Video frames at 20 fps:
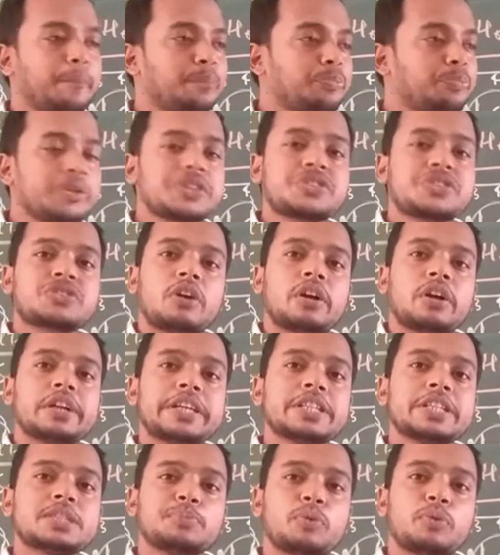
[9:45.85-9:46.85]

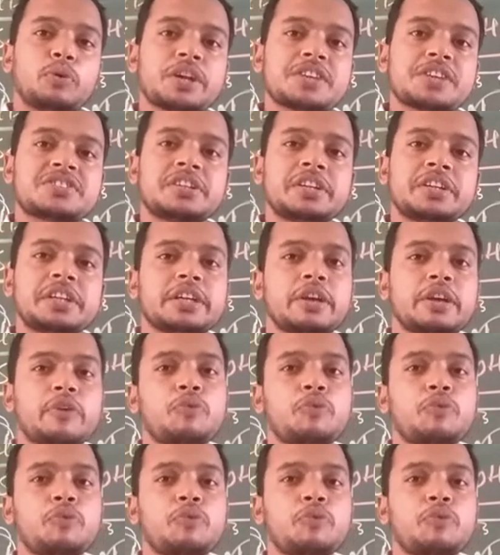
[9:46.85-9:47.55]
acidic,